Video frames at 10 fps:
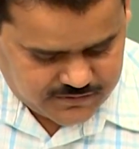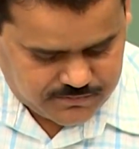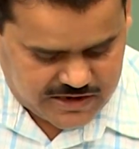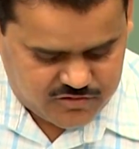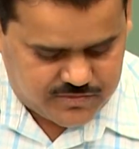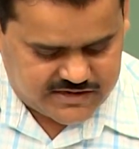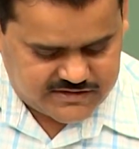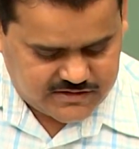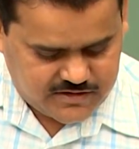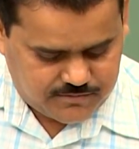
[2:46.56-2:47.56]

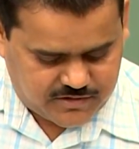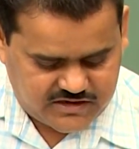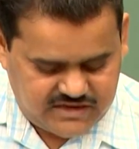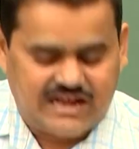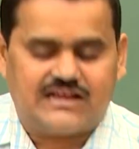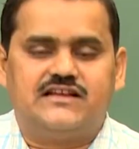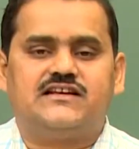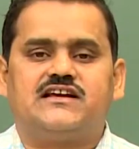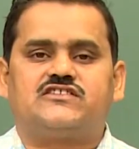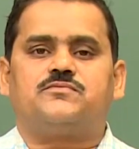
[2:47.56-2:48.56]
Biomass. But
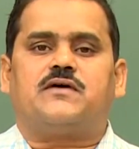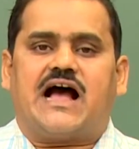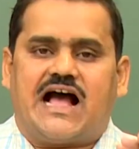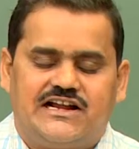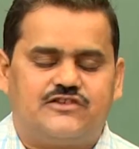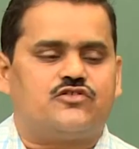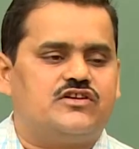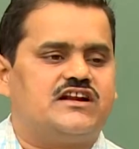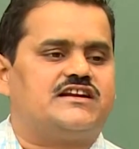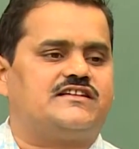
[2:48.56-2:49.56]
in case of
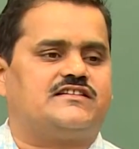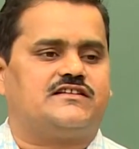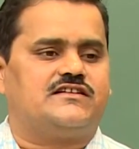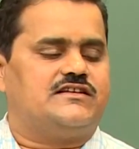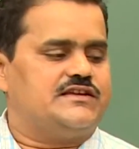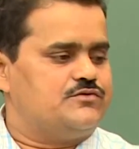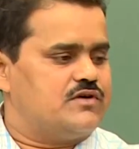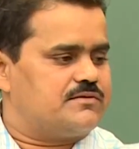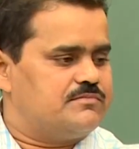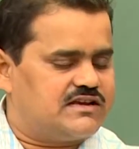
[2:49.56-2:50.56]
hydroelectricity, you
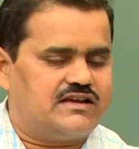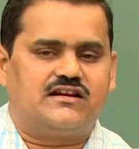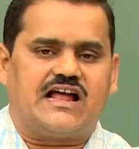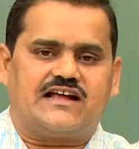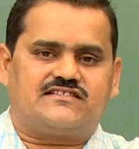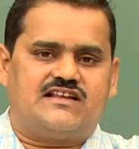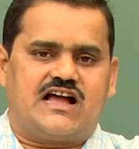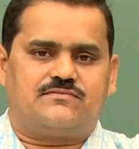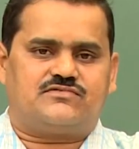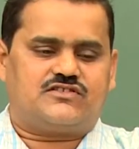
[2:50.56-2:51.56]
are making large
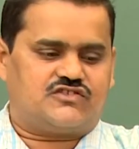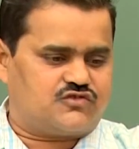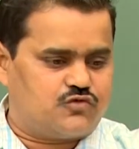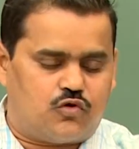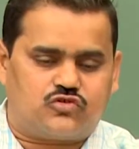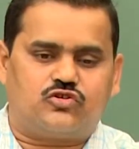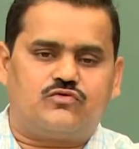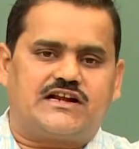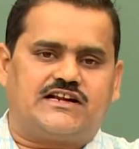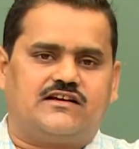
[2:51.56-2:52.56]
dams, store the
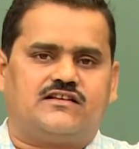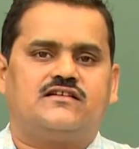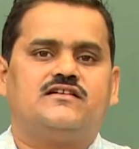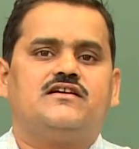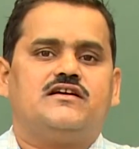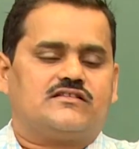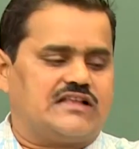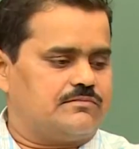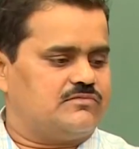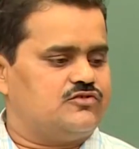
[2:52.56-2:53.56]
water.
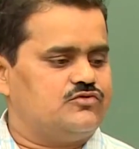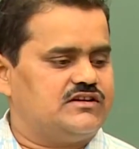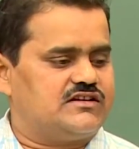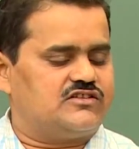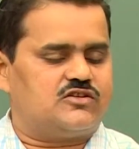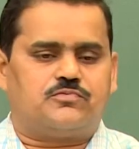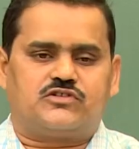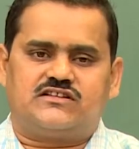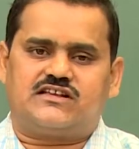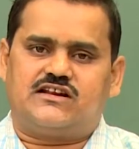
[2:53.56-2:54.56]
That means you increase the
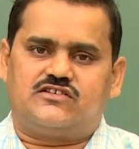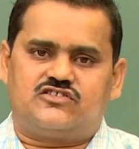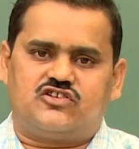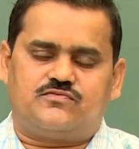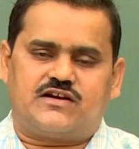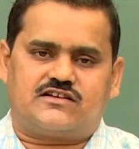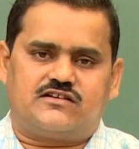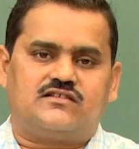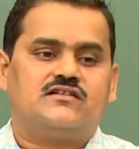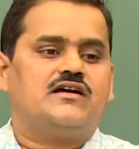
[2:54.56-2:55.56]
potential energy of
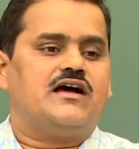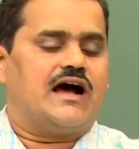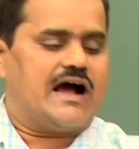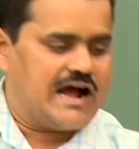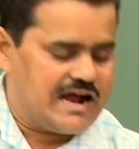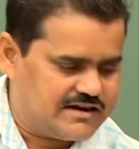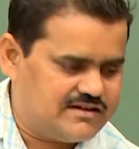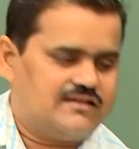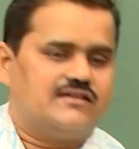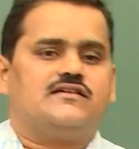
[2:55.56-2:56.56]
water and